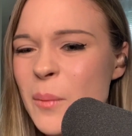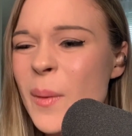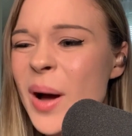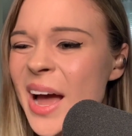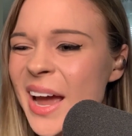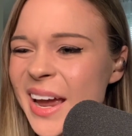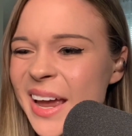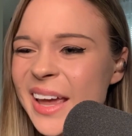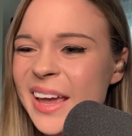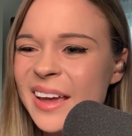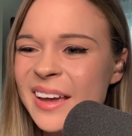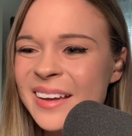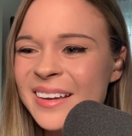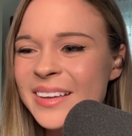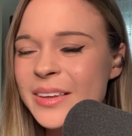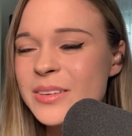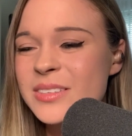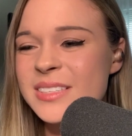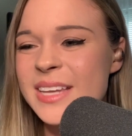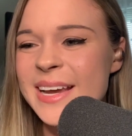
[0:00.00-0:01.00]
Why?
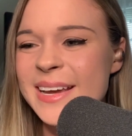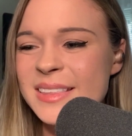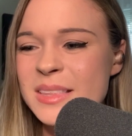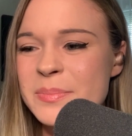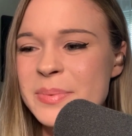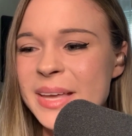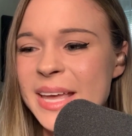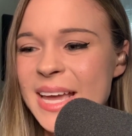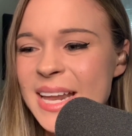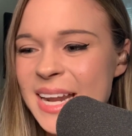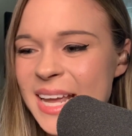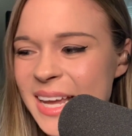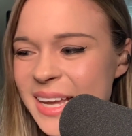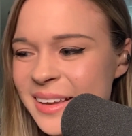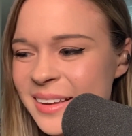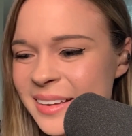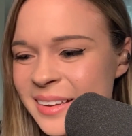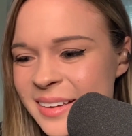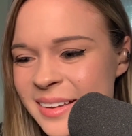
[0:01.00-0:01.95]
You sang at the beginning.